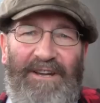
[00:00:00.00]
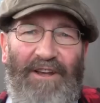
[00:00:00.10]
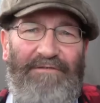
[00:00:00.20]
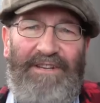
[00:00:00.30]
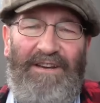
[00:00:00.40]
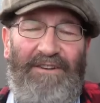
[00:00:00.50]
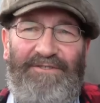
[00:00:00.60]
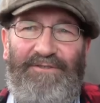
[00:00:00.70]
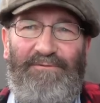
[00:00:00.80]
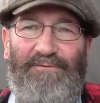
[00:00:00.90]

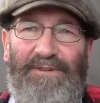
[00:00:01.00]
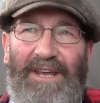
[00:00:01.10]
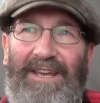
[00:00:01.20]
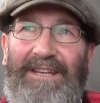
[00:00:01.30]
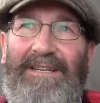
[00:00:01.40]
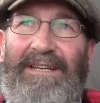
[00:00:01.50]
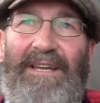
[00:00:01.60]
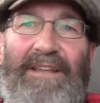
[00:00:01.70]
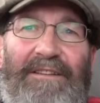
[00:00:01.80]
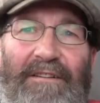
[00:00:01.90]
overcast all day.
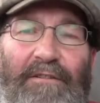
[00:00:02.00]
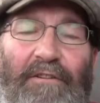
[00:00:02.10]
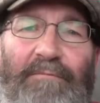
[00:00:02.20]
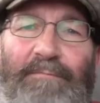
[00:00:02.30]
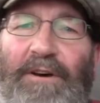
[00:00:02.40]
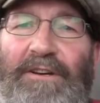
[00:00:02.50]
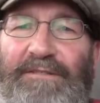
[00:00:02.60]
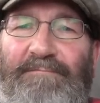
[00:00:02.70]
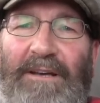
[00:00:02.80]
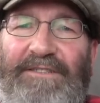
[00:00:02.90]
There are a lot of birds
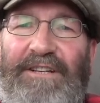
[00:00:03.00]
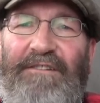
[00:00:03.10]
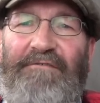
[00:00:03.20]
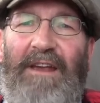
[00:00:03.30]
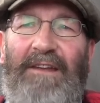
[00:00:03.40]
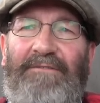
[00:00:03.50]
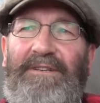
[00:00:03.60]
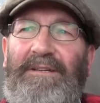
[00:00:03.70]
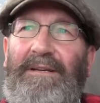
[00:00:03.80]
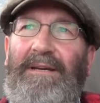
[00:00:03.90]
buzzing around.
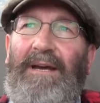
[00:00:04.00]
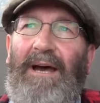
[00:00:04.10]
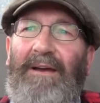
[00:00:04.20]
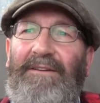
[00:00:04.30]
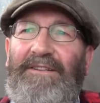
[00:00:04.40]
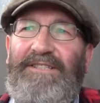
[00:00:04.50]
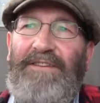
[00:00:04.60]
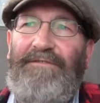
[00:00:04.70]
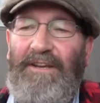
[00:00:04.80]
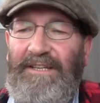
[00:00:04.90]
I'm going to see
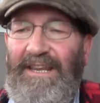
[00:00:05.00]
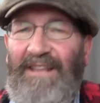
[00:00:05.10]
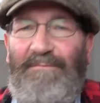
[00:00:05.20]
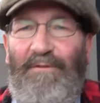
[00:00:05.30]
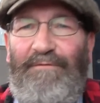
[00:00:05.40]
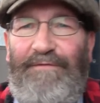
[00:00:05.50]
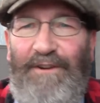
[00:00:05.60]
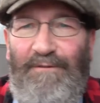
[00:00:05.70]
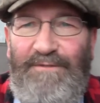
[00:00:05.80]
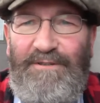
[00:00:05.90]
if I can get them on
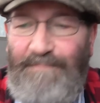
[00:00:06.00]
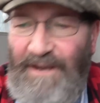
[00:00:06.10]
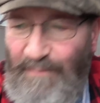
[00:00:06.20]
film, just bear